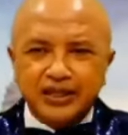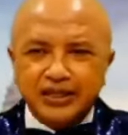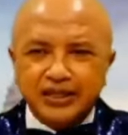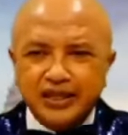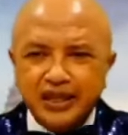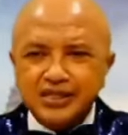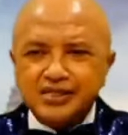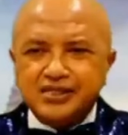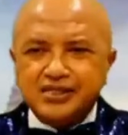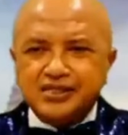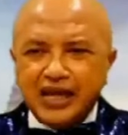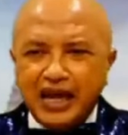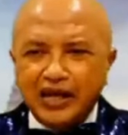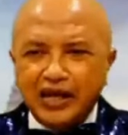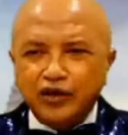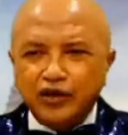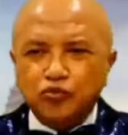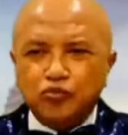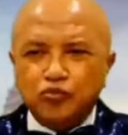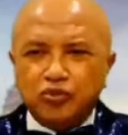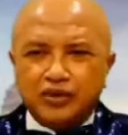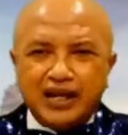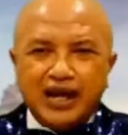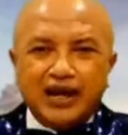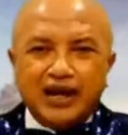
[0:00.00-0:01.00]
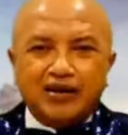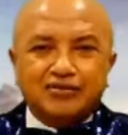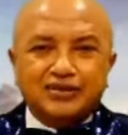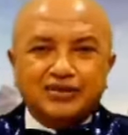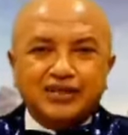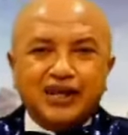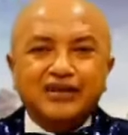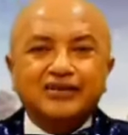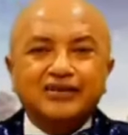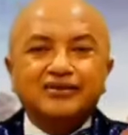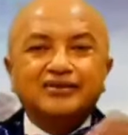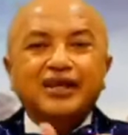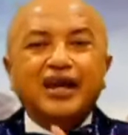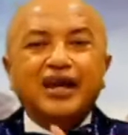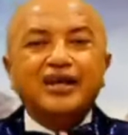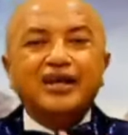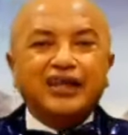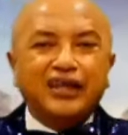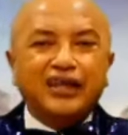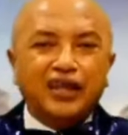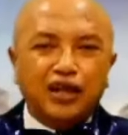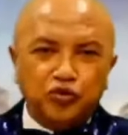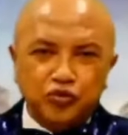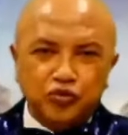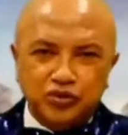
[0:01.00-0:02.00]
So it
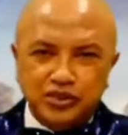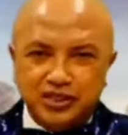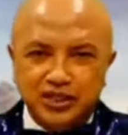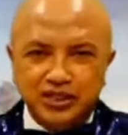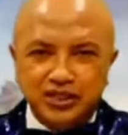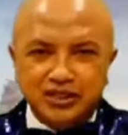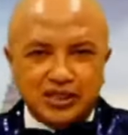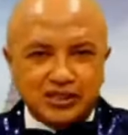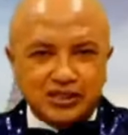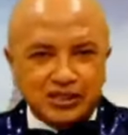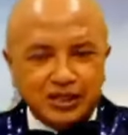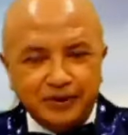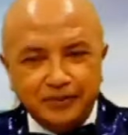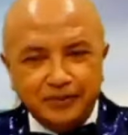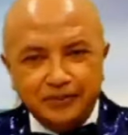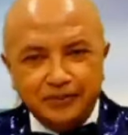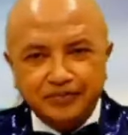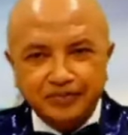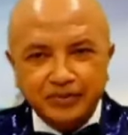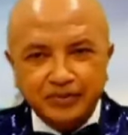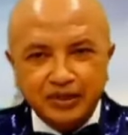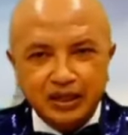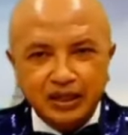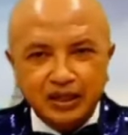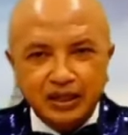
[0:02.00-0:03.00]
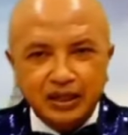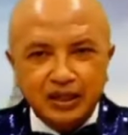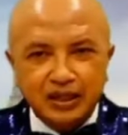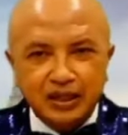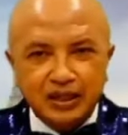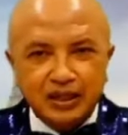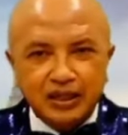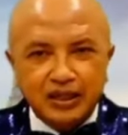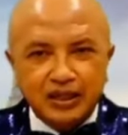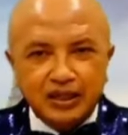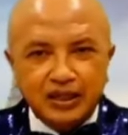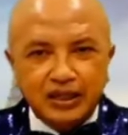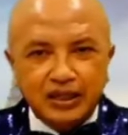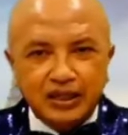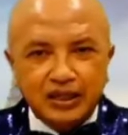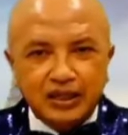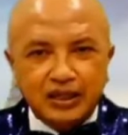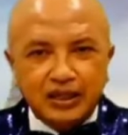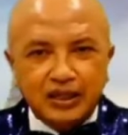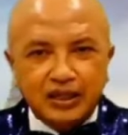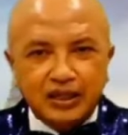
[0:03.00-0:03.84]
has the words before.